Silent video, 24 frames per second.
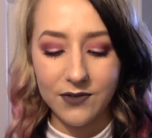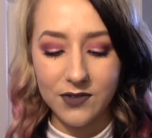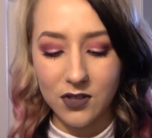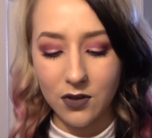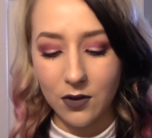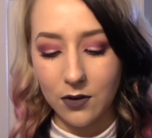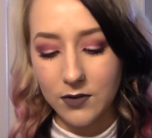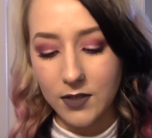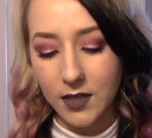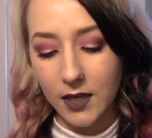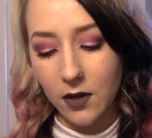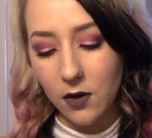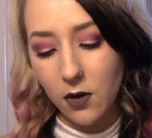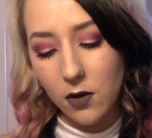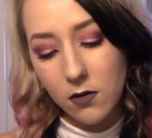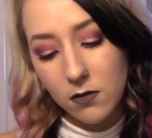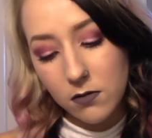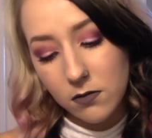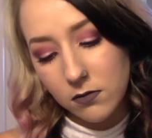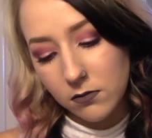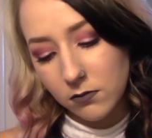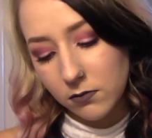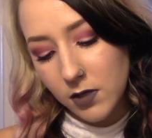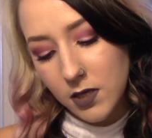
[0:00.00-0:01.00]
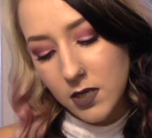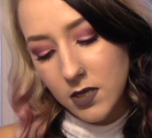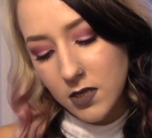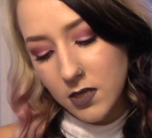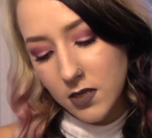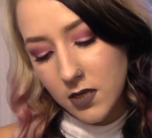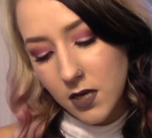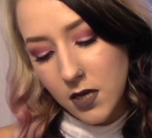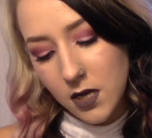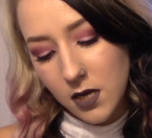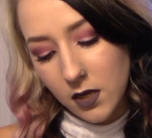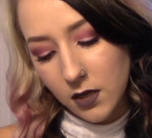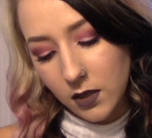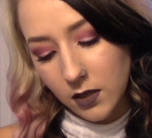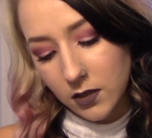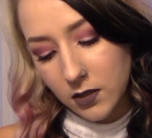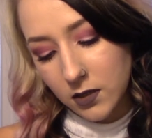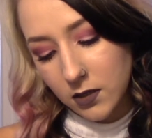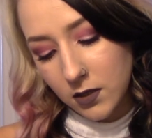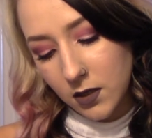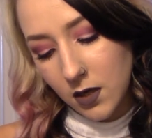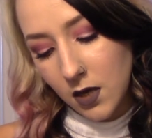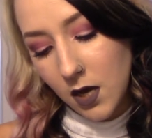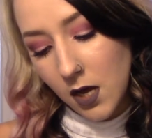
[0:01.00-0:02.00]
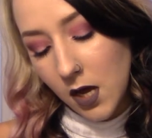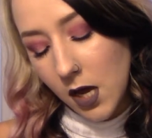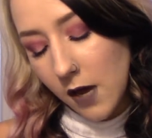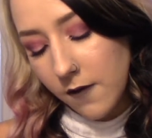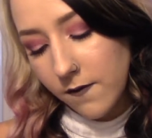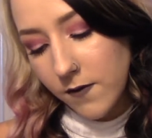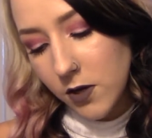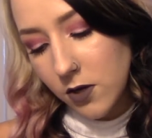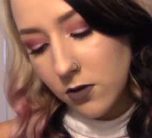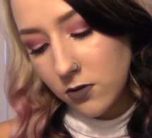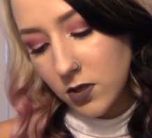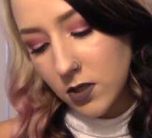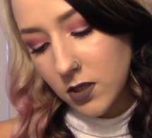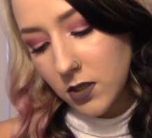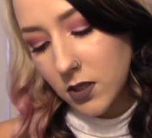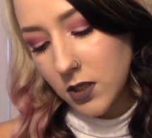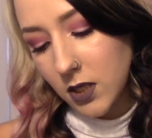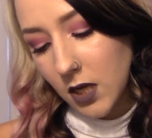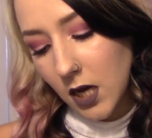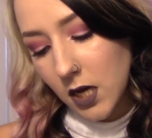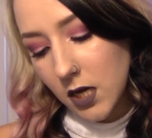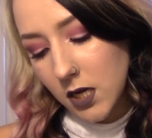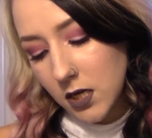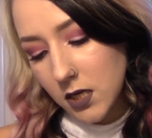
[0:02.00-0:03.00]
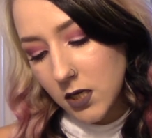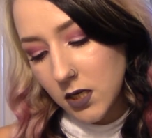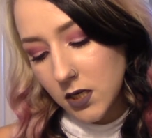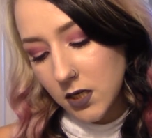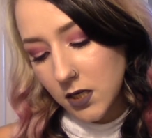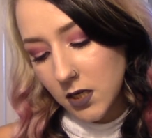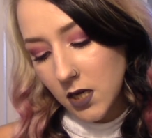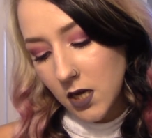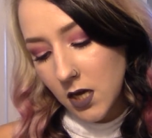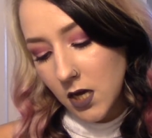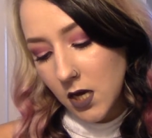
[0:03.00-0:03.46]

So I was like, oh, what's this? Haven't used this yet.